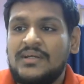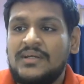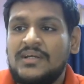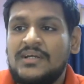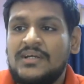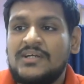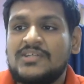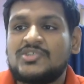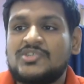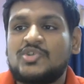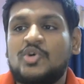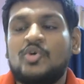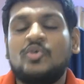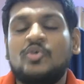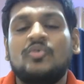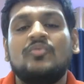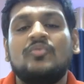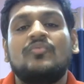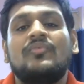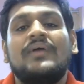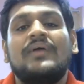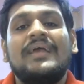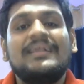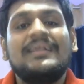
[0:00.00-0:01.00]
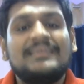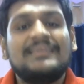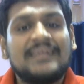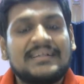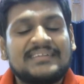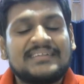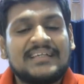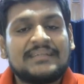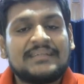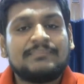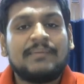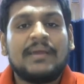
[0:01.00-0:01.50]
So in
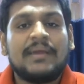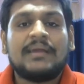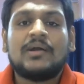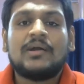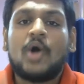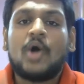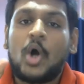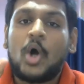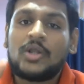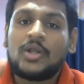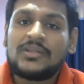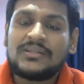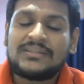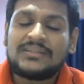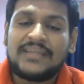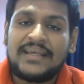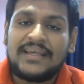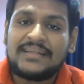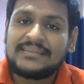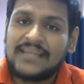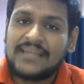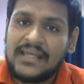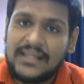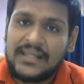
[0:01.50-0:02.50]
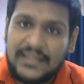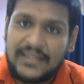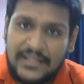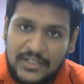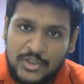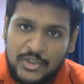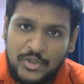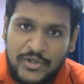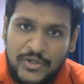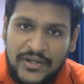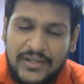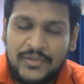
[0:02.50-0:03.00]
success pack all the things are
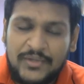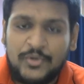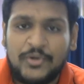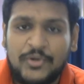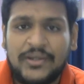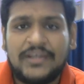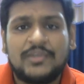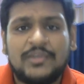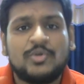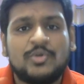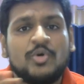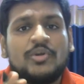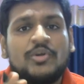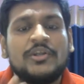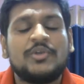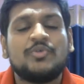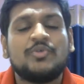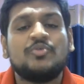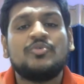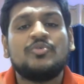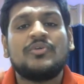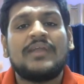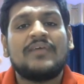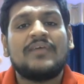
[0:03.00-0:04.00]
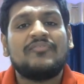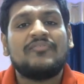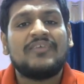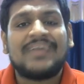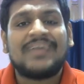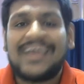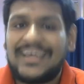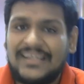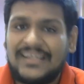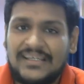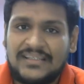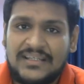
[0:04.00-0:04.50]
included, okay. No need to refer
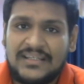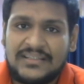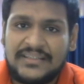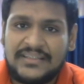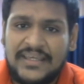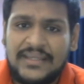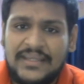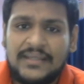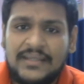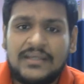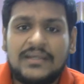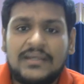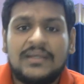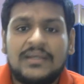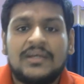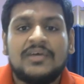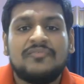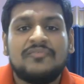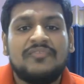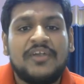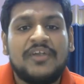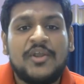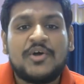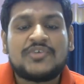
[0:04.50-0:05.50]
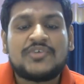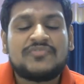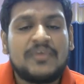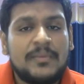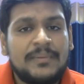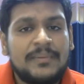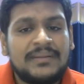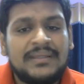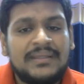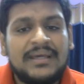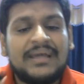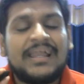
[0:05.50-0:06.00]
any other thing. Videos will
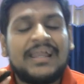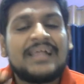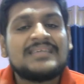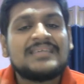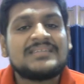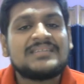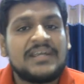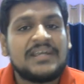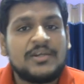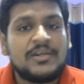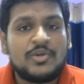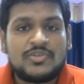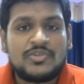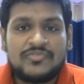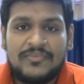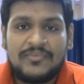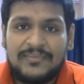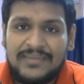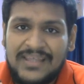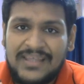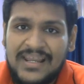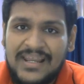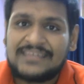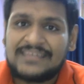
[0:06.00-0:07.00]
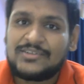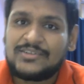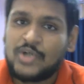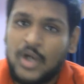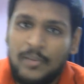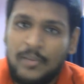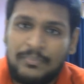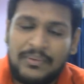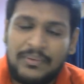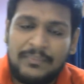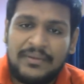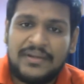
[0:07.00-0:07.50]
be there and study notes will be there as a
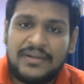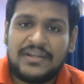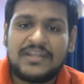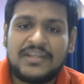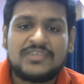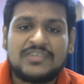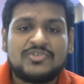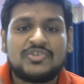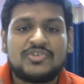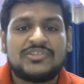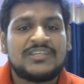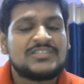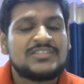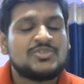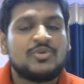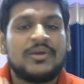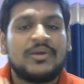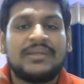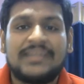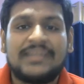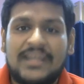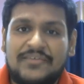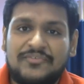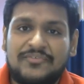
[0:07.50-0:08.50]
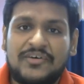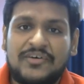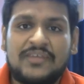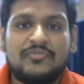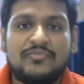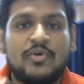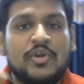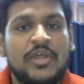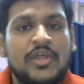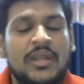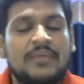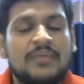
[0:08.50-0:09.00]
complimentary, so just you can refer
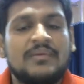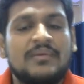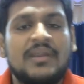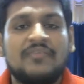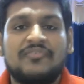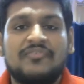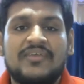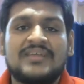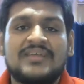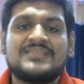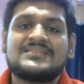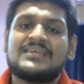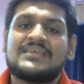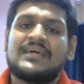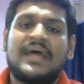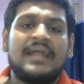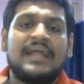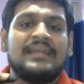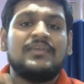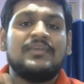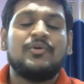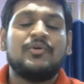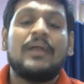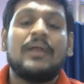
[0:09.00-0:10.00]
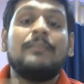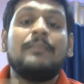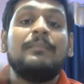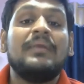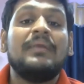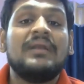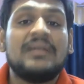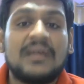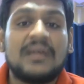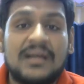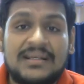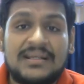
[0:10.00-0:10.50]
for your reference and you can
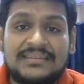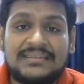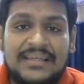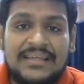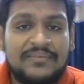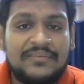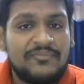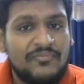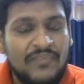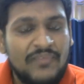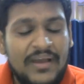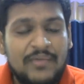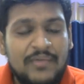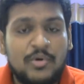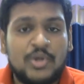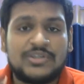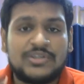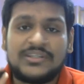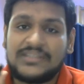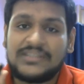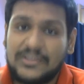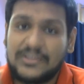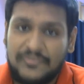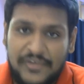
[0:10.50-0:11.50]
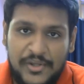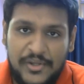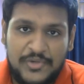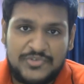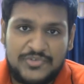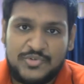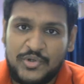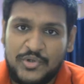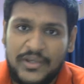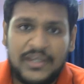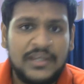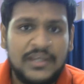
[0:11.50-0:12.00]
build the concept by watching the videos,
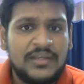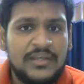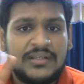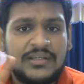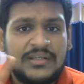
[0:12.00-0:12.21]
okay.